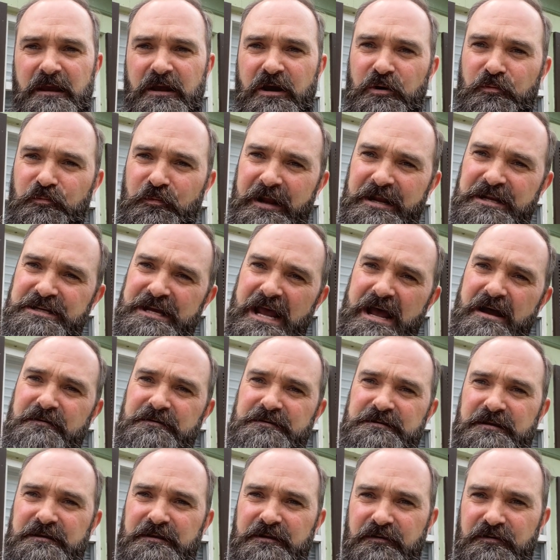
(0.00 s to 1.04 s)
could reach
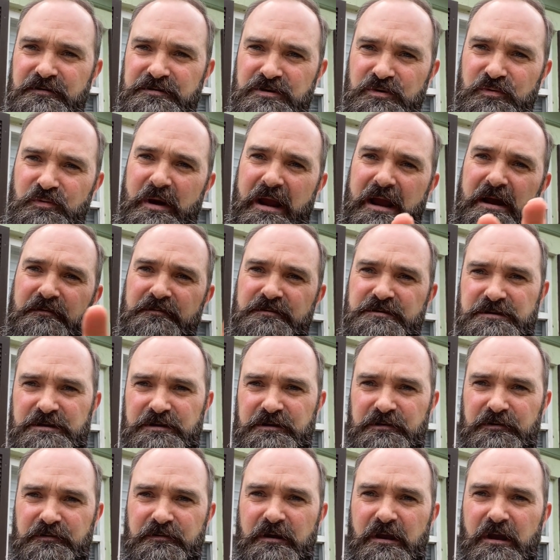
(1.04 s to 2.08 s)
out to those around
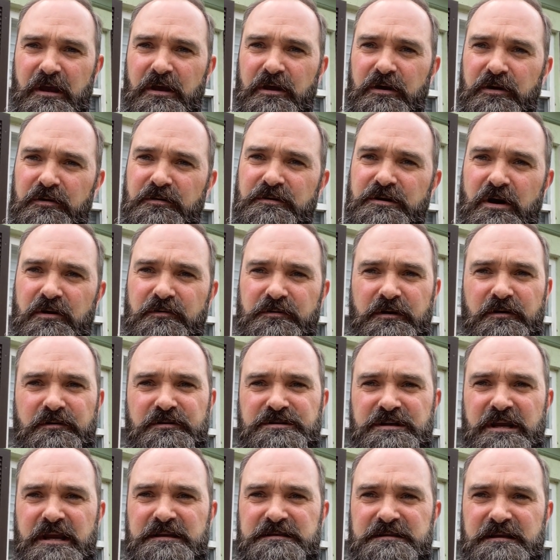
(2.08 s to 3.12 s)
you who don't know
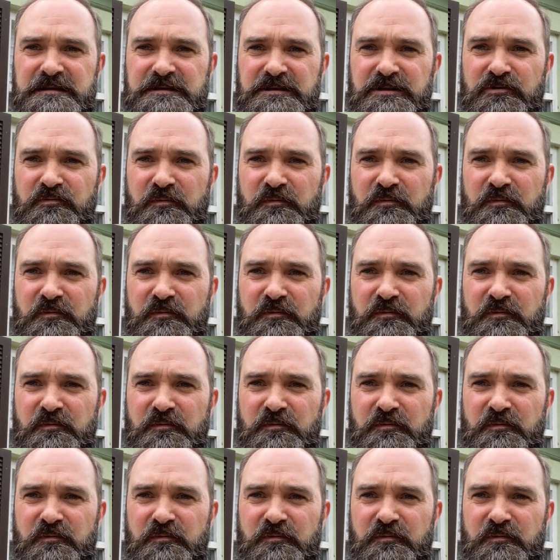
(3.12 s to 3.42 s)
Jesus,